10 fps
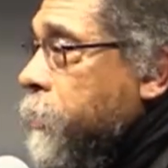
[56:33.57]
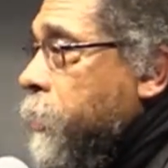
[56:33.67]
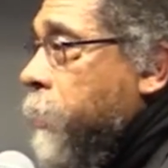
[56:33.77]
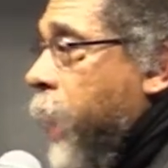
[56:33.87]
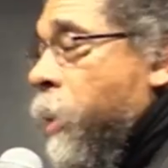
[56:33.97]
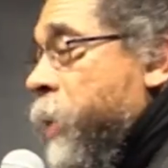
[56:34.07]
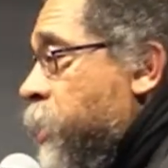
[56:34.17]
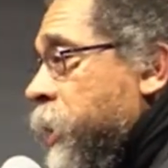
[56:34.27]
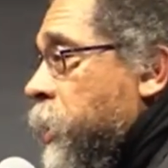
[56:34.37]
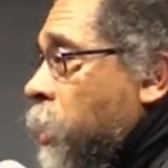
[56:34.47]
And we
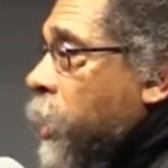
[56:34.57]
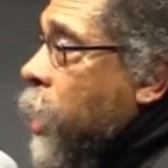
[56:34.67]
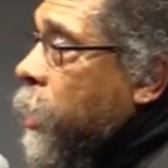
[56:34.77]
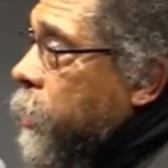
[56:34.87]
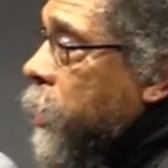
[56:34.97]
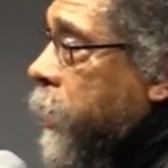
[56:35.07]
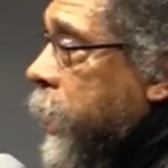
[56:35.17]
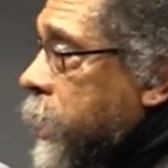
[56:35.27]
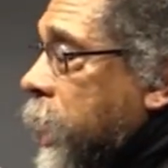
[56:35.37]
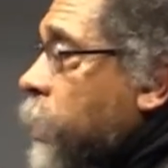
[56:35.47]
just don't know. We're at
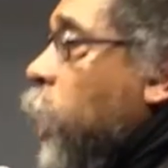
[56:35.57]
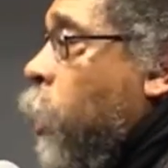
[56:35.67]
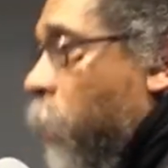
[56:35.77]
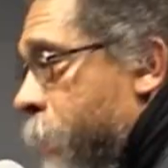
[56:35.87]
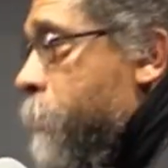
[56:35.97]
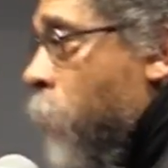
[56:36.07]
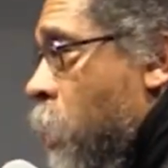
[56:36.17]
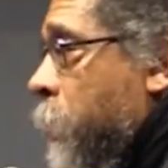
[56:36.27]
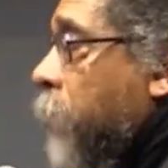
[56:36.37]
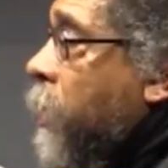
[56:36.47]
such a grim
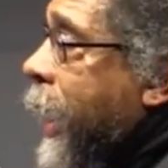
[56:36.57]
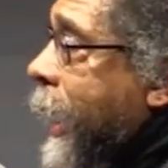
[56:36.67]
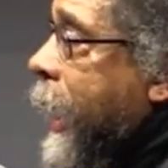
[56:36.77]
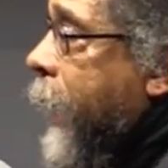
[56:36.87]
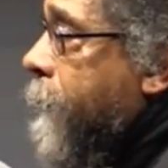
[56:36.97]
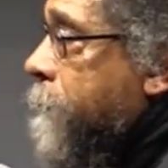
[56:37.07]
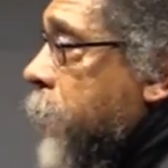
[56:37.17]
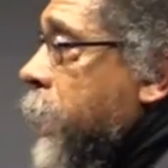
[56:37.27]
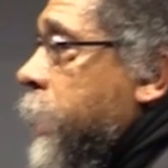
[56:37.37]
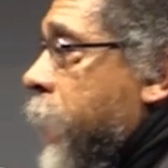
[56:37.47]
moment right now
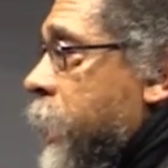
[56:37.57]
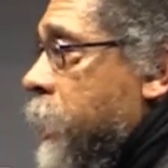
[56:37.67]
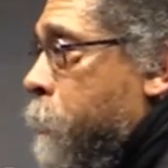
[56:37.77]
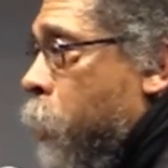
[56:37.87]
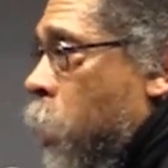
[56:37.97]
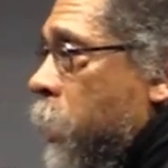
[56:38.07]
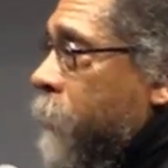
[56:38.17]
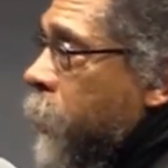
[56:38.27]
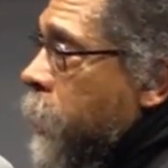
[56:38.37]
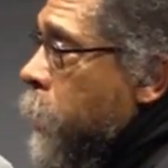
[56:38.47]
that it's important
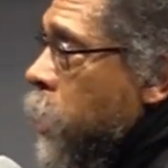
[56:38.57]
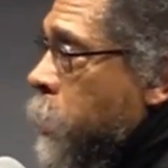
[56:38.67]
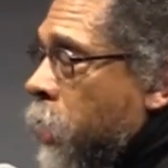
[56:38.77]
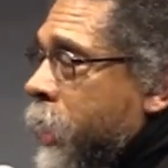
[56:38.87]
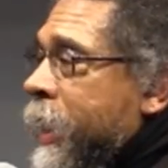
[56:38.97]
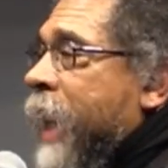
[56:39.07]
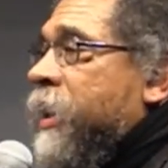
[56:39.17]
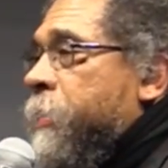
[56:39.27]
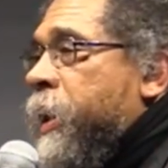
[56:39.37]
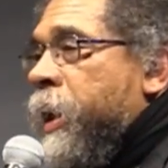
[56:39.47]
for the most part not to
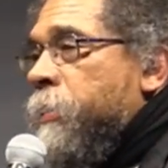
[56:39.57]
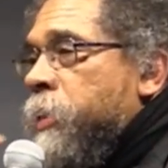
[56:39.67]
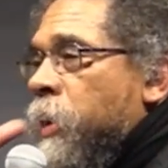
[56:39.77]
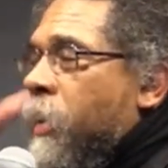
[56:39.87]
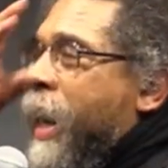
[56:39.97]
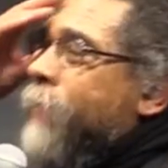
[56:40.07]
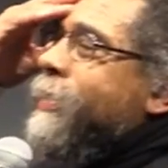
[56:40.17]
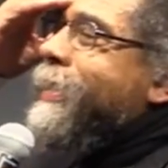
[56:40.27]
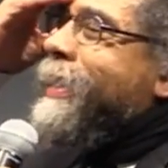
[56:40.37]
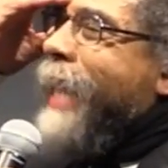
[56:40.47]
become so
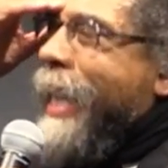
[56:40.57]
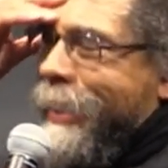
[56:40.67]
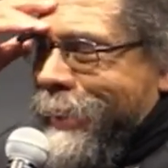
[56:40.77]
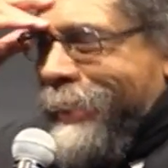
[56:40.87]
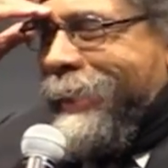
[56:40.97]
obsessed